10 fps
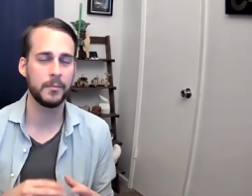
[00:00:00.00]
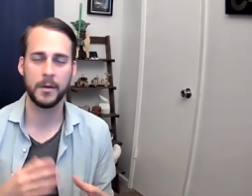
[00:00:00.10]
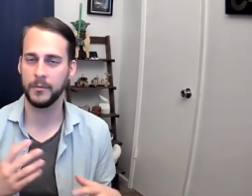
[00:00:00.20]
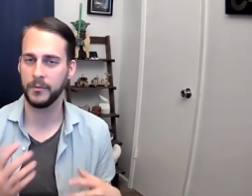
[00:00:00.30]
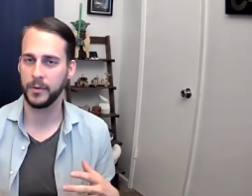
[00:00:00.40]

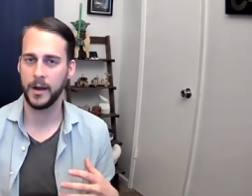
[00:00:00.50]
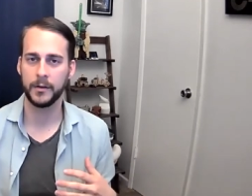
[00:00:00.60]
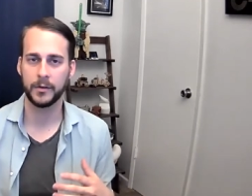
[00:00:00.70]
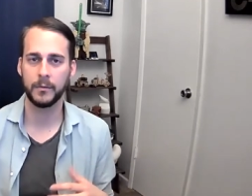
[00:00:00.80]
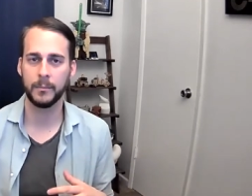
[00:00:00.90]
maybe if you
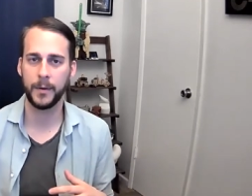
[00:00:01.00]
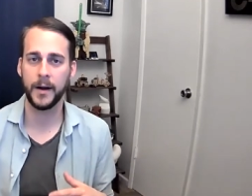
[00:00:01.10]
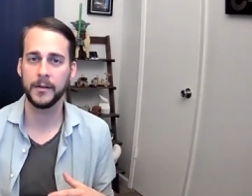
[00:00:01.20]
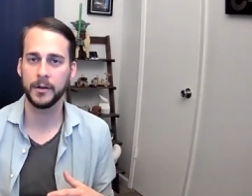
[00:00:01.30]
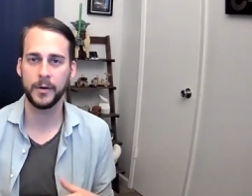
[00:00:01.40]
ask
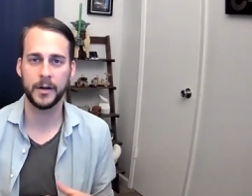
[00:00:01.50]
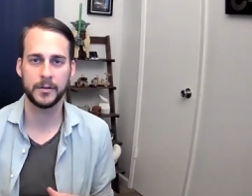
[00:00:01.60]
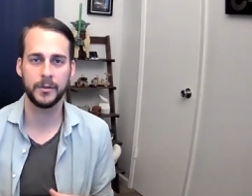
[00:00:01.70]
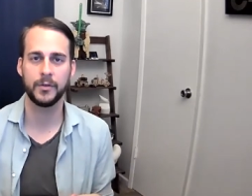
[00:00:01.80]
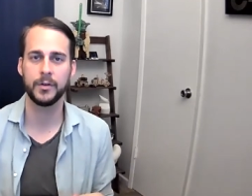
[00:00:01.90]
pricing
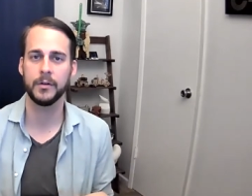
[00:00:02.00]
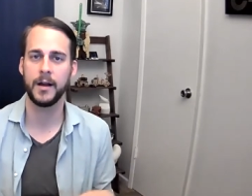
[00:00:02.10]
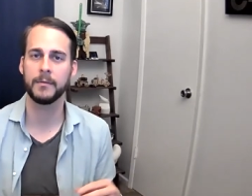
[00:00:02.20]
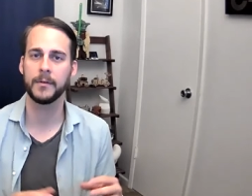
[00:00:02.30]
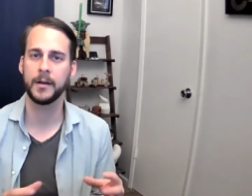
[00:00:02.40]
questions, you'll
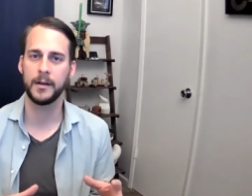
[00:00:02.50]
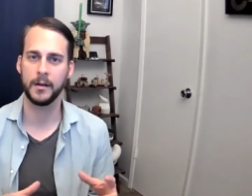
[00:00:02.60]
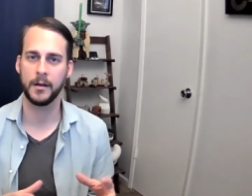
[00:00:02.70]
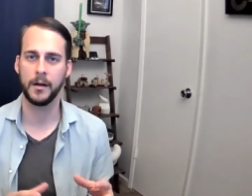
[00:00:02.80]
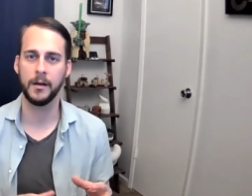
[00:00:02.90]
have an
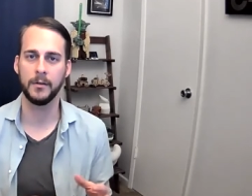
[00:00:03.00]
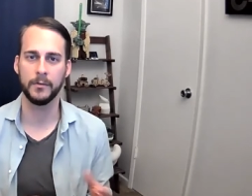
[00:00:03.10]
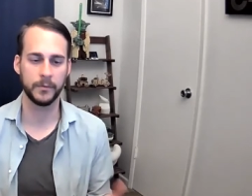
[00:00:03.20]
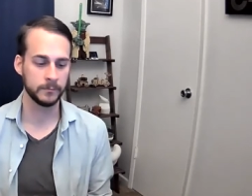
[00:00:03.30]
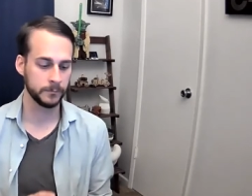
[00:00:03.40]
idea
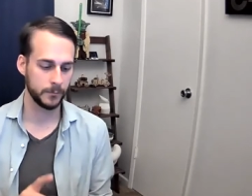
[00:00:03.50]
of